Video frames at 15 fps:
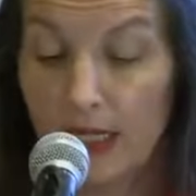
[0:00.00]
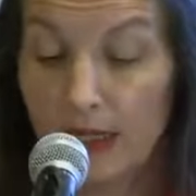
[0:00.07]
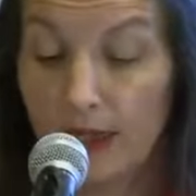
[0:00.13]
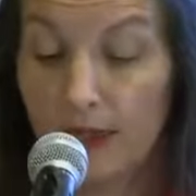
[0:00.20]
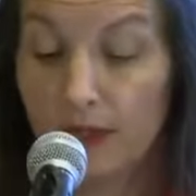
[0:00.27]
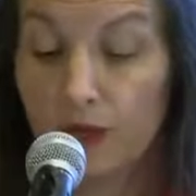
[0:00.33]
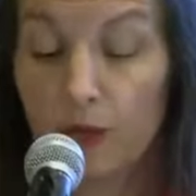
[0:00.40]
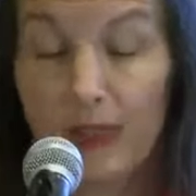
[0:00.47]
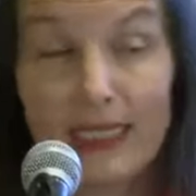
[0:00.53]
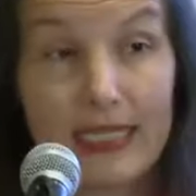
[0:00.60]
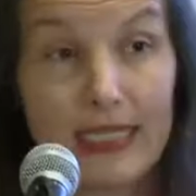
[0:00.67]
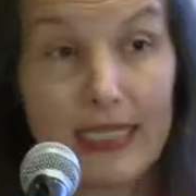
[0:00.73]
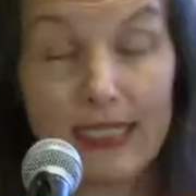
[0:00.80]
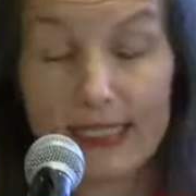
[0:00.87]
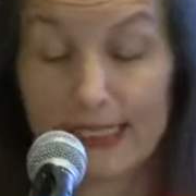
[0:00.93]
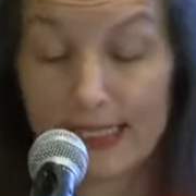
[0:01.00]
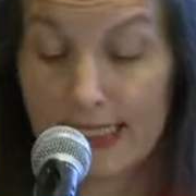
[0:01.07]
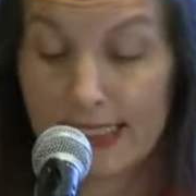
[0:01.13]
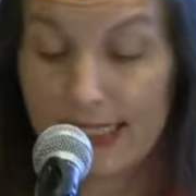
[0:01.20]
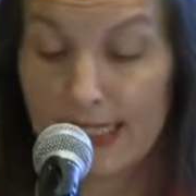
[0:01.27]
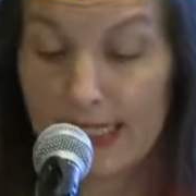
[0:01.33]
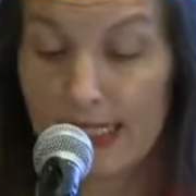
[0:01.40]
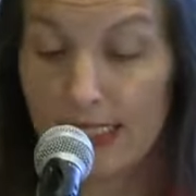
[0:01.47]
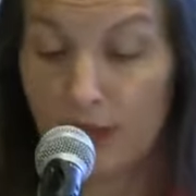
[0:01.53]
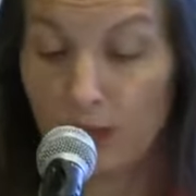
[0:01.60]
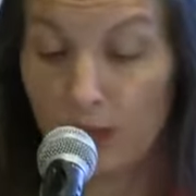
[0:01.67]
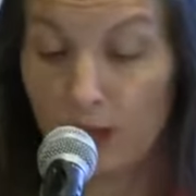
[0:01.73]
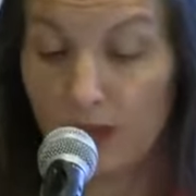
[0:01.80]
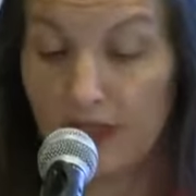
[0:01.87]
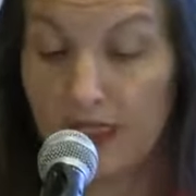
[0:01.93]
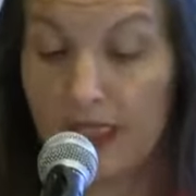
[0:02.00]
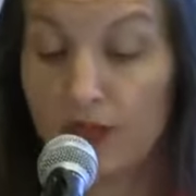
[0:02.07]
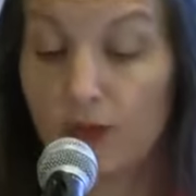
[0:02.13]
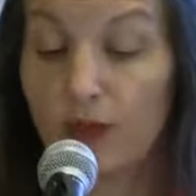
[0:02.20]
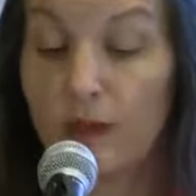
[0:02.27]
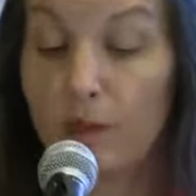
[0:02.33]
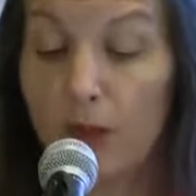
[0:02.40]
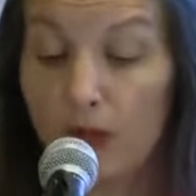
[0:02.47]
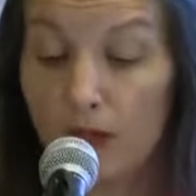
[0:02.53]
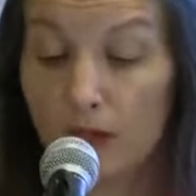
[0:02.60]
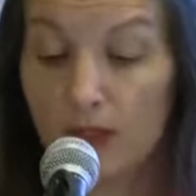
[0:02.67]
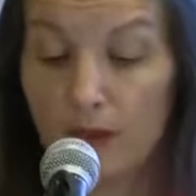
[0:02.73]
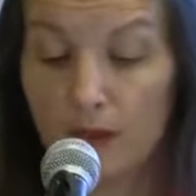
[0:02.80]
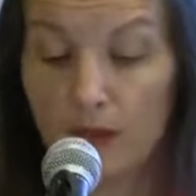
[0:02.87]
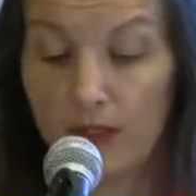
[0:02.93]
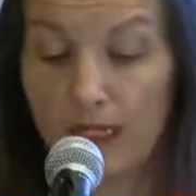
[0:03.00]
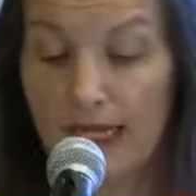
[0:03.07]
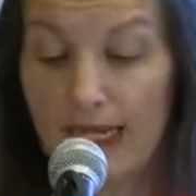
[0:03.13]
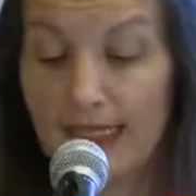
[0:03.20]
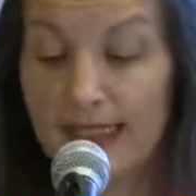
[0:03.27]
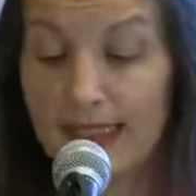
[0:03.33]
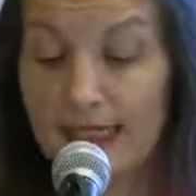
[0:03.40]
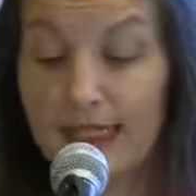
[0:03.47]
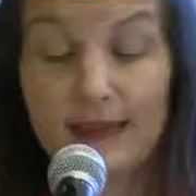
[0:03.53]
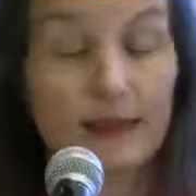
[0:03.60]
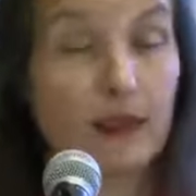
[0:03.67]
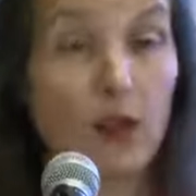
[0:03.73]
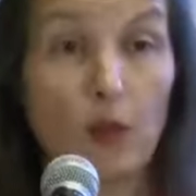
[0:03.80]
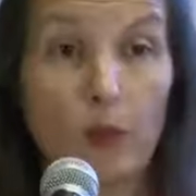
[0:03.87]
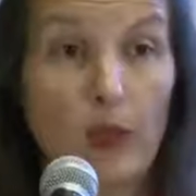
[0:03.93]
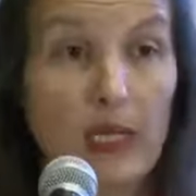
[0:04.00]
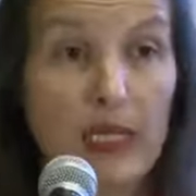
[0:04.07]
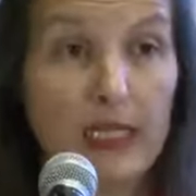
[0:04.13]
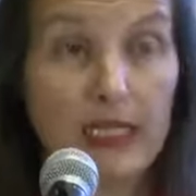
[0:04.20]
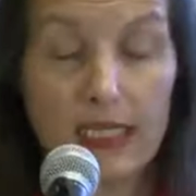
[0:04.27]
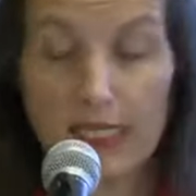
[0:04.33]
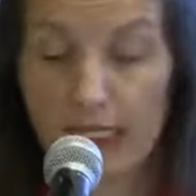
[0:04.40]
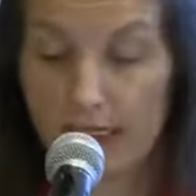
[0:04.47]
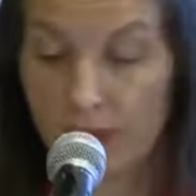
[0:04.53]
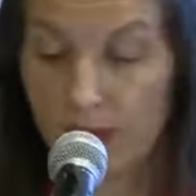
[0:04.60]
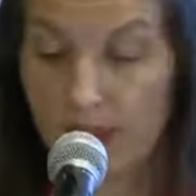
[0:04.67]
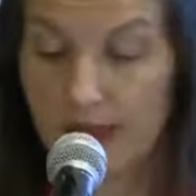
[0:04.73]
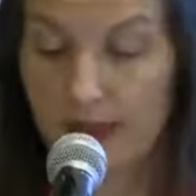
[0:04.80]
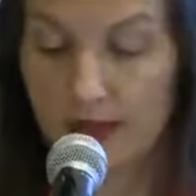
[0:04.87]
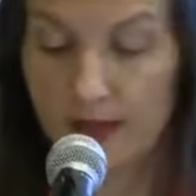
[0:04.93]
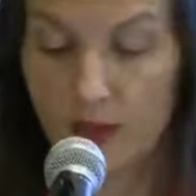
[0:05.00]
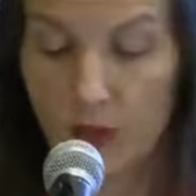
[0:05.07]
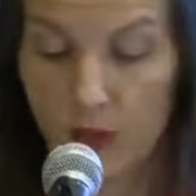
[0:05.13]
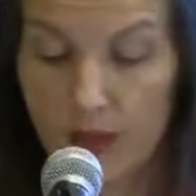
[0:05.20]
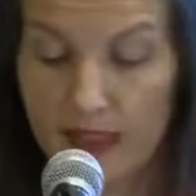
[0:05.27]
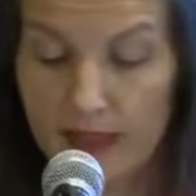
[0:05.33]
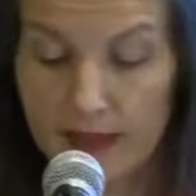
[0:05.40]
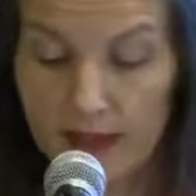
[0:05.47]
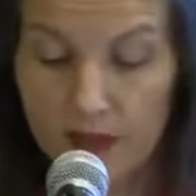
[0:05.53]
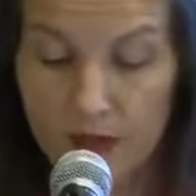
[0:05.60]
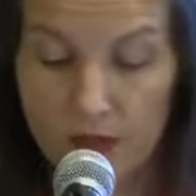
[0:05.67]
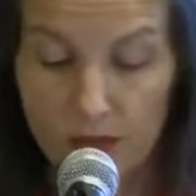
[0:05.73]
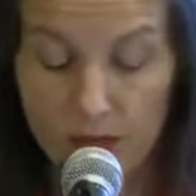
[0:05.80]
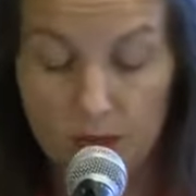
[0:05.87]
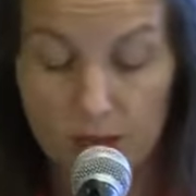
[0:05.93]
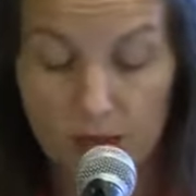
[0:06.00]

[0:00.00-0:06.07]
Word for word: the 2016 award is remarkable as it completely addresses all these issues.